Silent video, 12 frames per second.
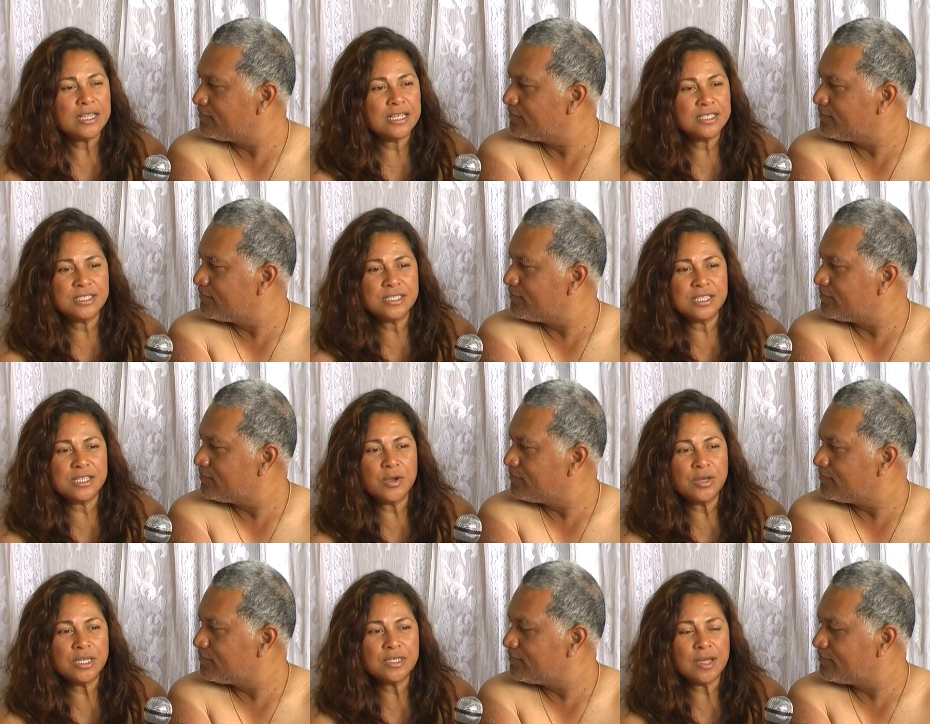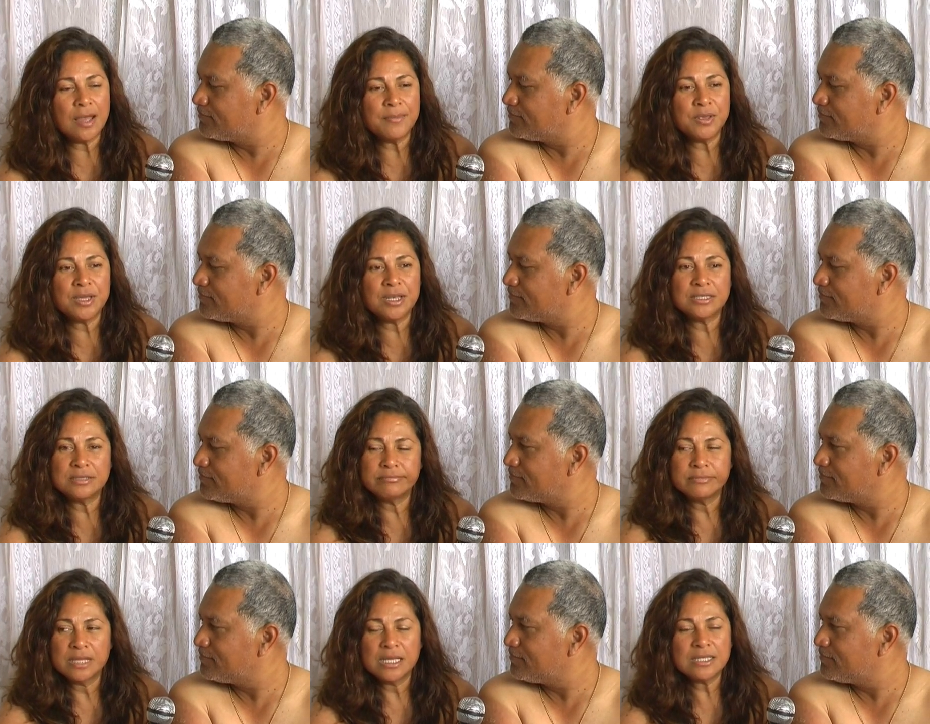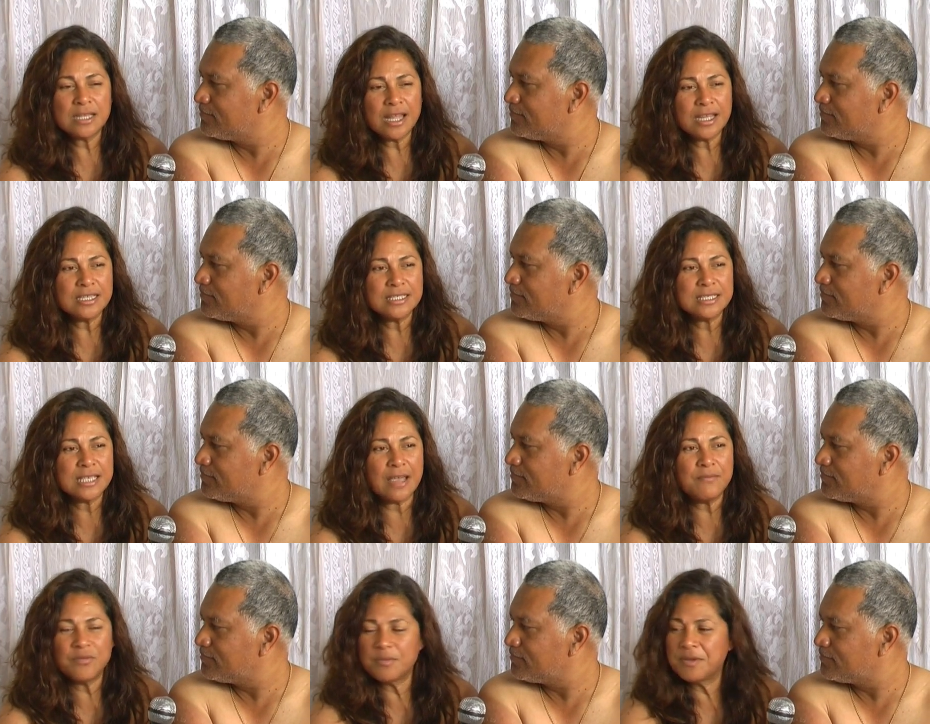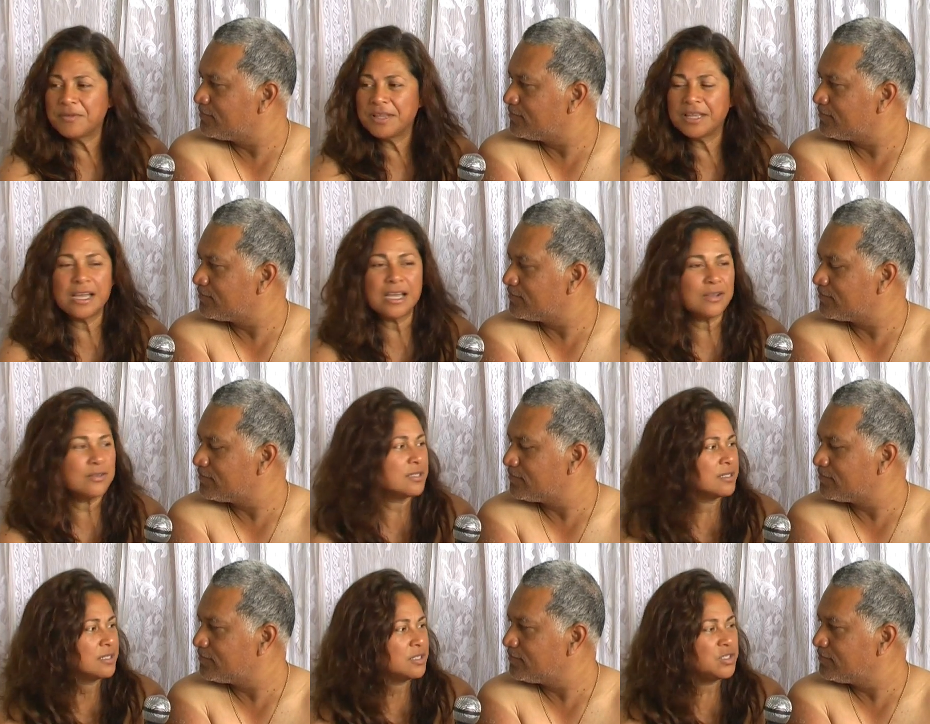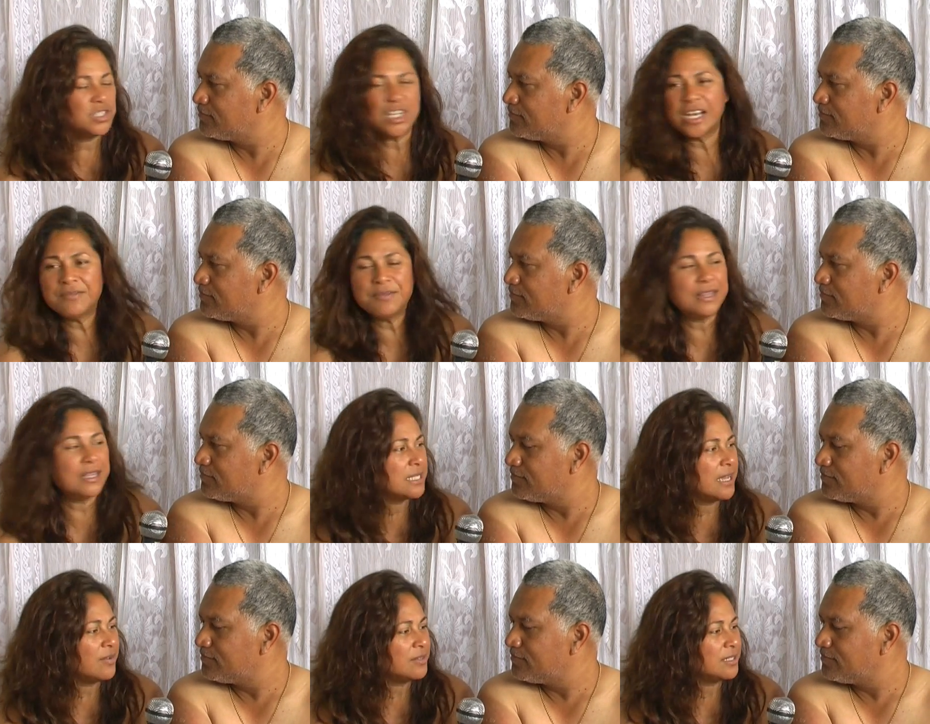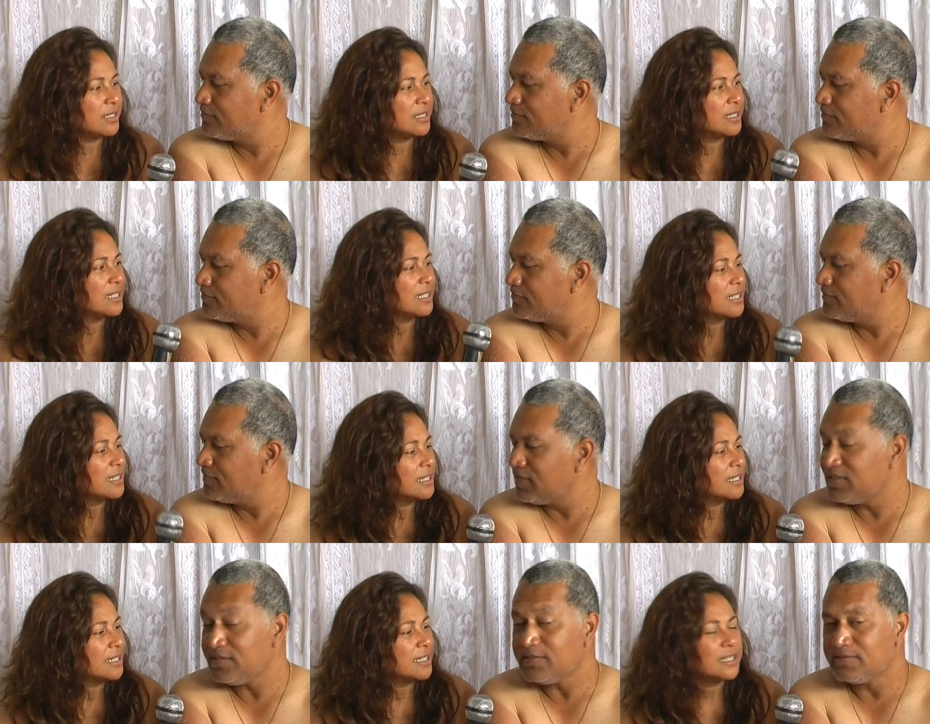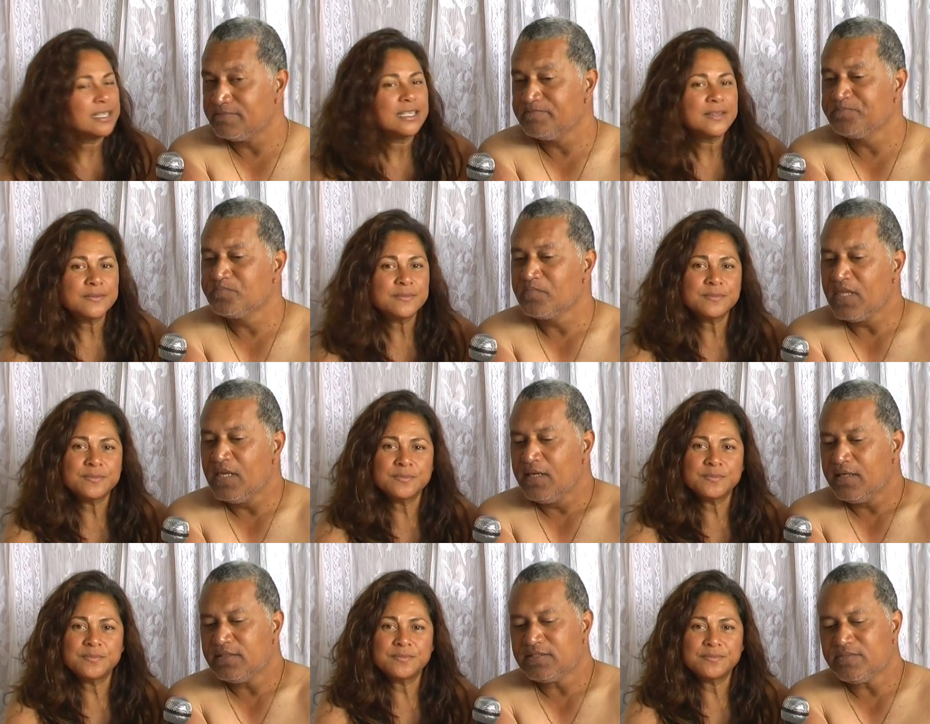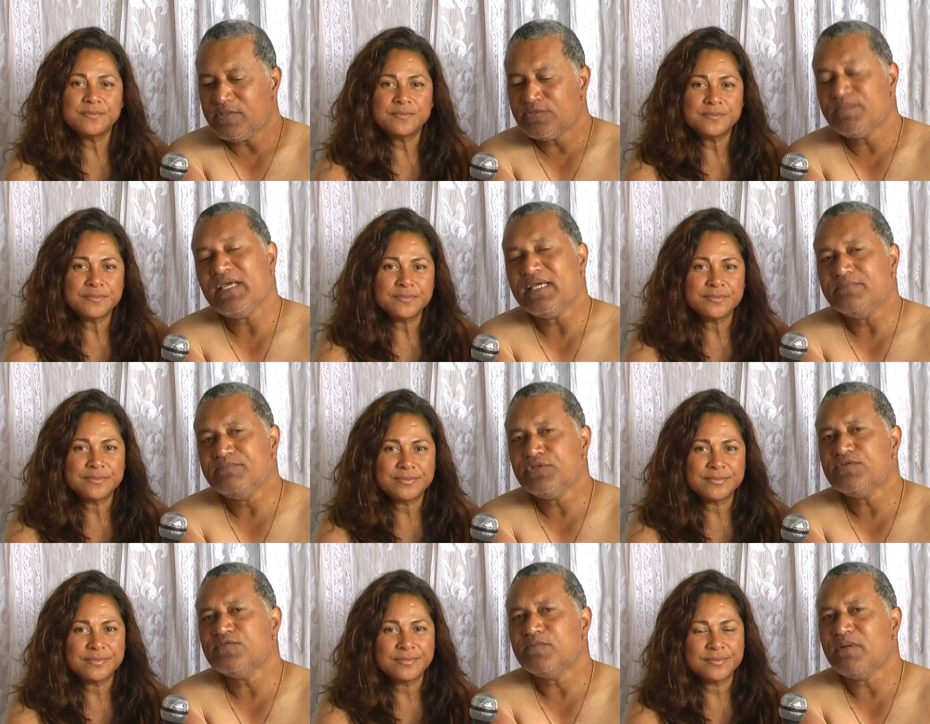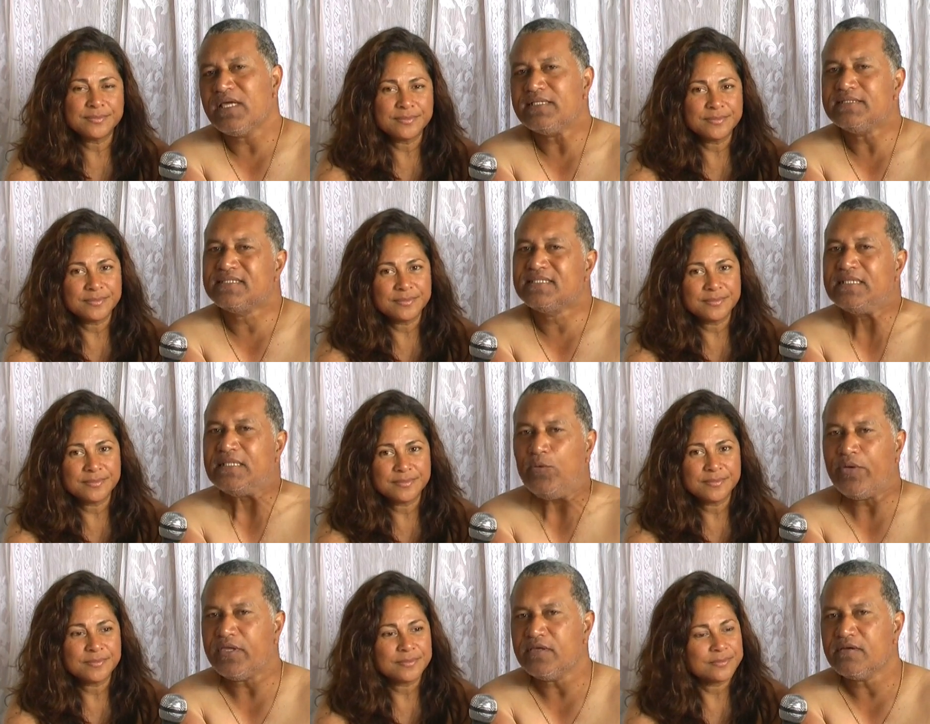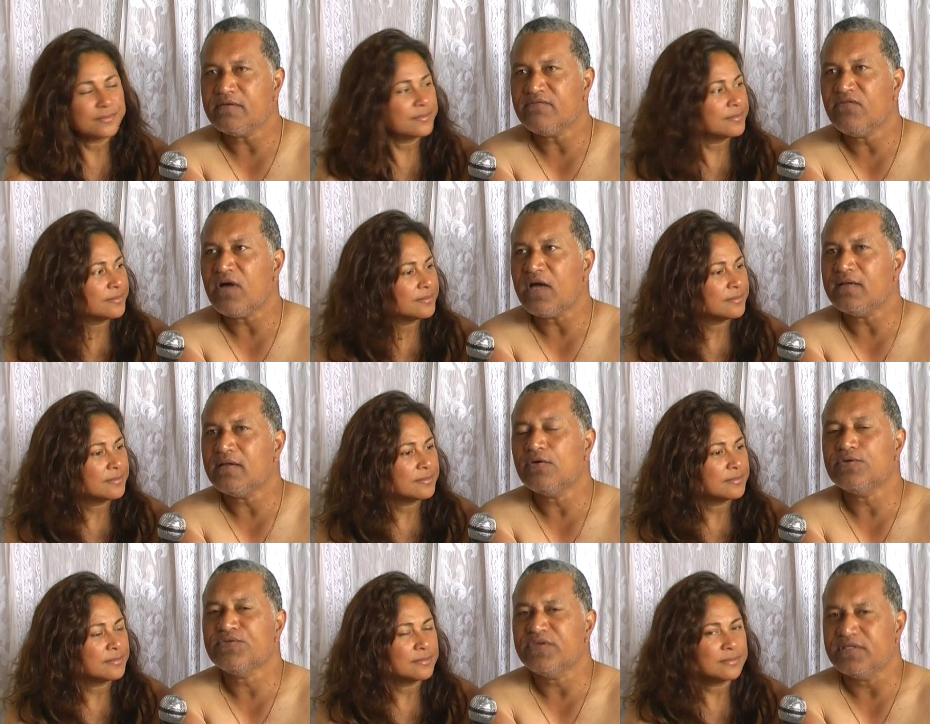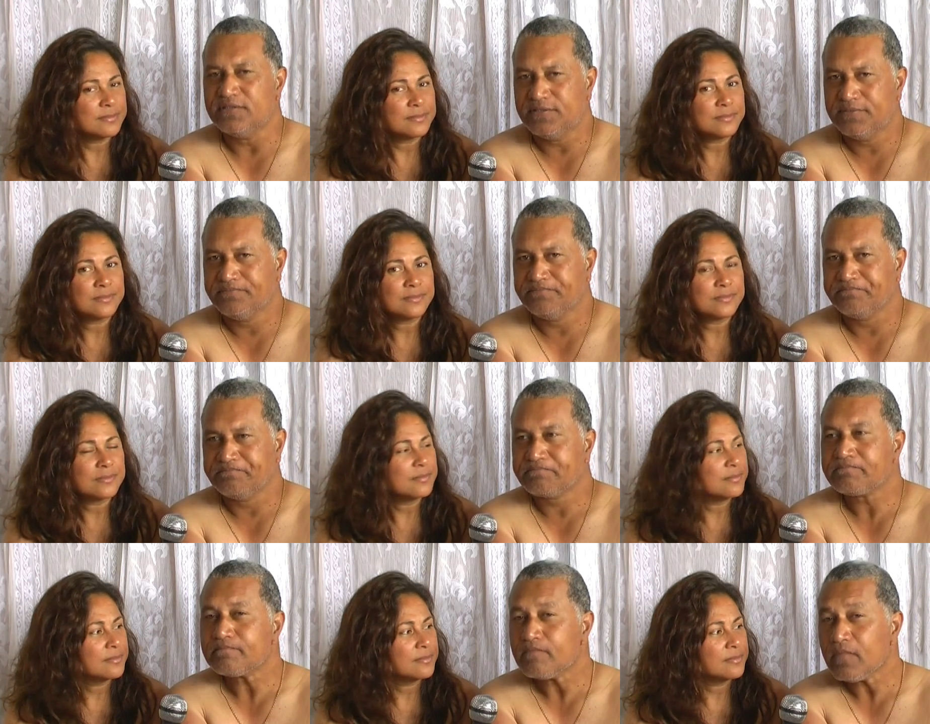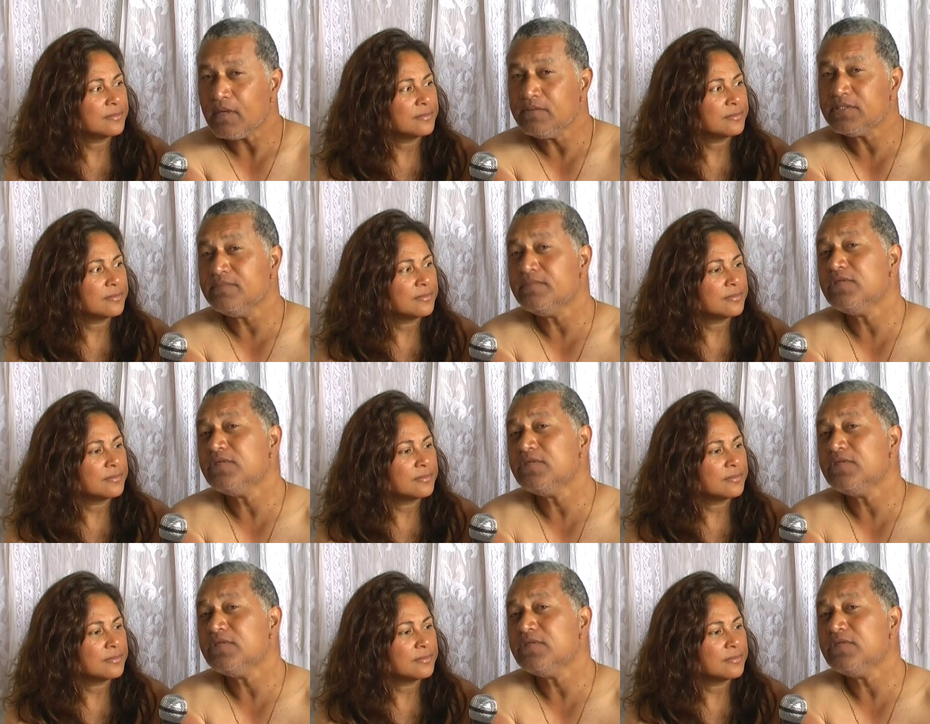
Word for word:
Speaker 1: that that's the only time you can. It's like an escape from everything else. You shut everything out.
Speaker 2: It is. Yeah. It is the most pla beautiful place where you can find a lot of things. And see,